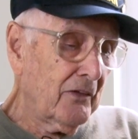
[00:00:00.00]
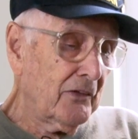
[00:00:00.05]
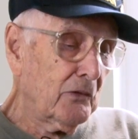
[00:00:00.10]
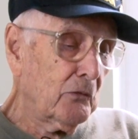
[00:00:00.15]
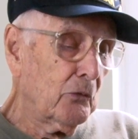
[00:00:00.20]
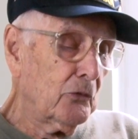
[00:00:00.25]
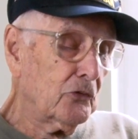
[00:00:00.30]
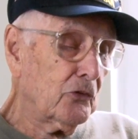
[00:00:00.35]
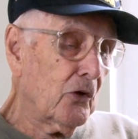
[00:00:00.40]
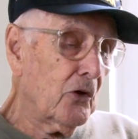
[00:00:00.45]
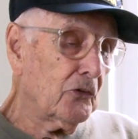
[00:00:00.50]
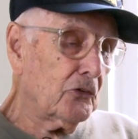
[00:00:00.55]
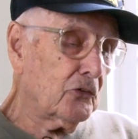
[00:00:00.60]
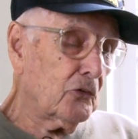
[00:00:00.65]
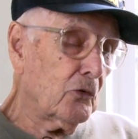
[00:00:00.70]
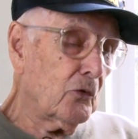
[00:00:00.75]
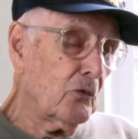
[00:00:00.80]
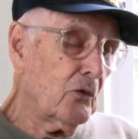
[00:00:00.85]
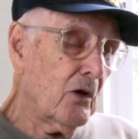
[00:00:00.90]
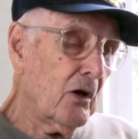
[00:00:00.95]
there was
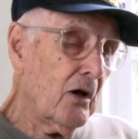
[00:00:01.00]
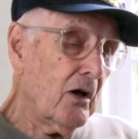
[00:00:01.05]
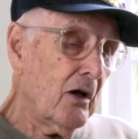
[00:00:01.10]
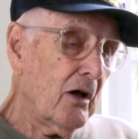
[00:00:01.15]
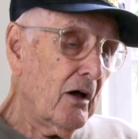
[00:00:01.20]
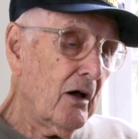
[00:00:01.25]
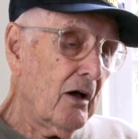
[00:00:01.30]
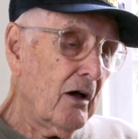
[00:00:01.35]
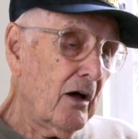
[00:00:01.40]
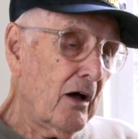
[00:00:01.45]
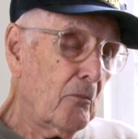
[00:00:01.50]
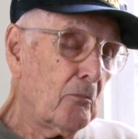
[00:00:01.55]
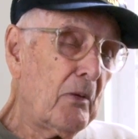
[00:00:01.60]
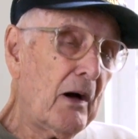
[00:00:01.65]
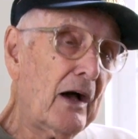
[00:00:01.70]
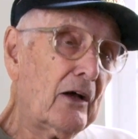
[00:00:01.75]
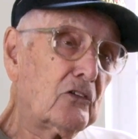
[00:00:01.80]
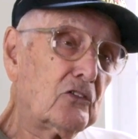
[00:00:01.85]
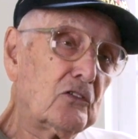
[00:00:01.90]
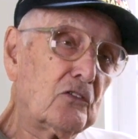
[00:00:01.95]
also a
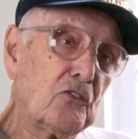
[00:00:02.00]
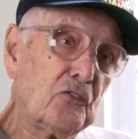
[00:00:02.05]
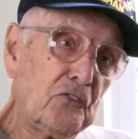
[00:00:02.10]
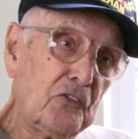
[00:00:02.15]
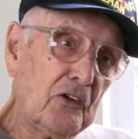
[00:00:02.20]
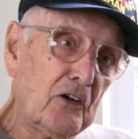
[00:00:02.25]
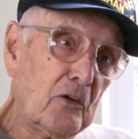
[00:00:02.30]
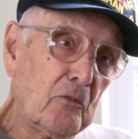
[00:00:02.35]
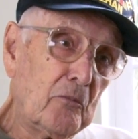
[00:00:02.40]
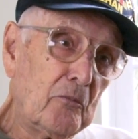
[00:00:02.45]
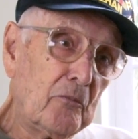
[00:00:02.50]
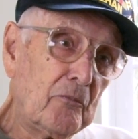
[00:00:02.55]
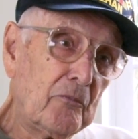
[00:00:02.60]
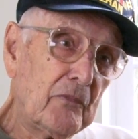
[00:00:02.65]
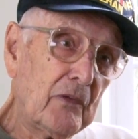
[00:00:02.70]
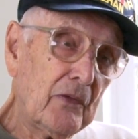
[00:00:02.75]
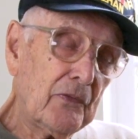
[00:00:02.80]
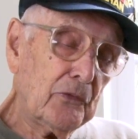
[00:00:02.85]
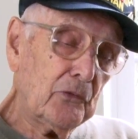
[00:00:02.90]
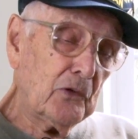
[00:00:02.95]
box of film,
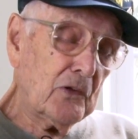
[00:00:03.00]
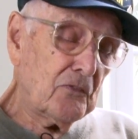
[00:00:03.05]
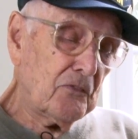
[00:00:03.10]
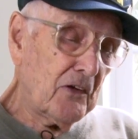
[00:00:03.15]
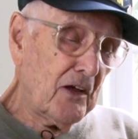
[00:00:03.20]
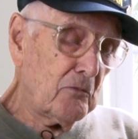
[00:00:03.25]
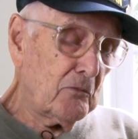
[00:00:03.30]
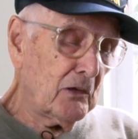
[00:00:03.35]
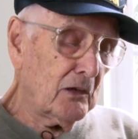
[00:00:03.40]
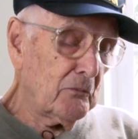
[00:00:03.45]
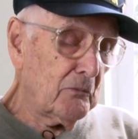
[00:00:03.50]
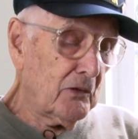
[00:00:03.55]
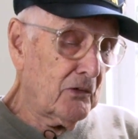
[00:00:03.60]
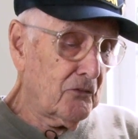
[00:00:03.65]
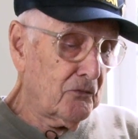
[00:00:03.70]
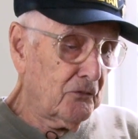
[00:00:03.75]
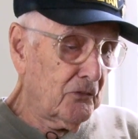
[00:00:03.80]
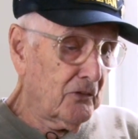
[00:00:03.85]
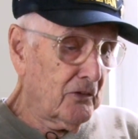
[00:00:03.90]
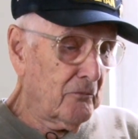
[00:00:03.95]
35
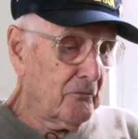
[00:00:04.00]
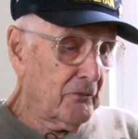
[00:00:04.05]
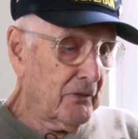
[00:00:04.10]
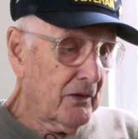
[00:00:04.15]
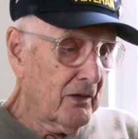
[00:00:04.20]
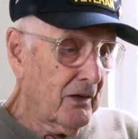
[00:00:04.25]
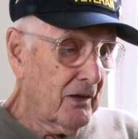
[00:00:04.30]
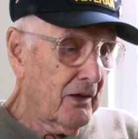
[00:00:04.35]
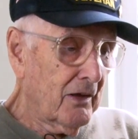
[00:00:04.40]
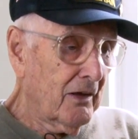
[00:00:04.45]
millimeter film.